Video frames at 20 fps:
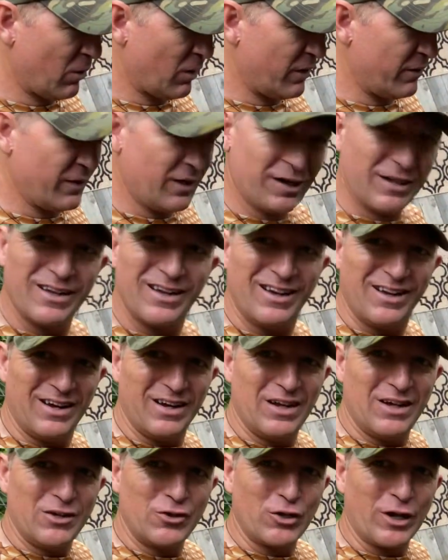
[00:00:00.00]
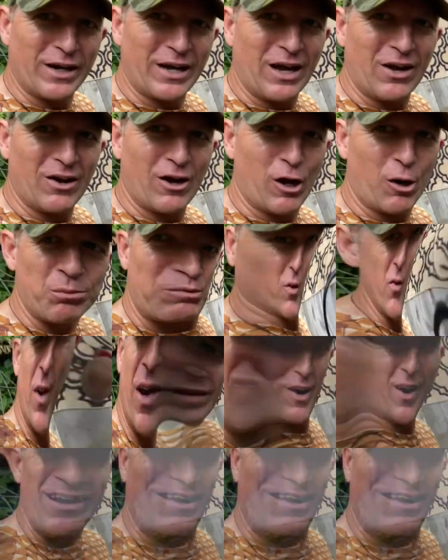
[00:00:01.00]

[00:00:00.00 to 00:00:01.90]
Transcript: and then check out Harpers Ferry.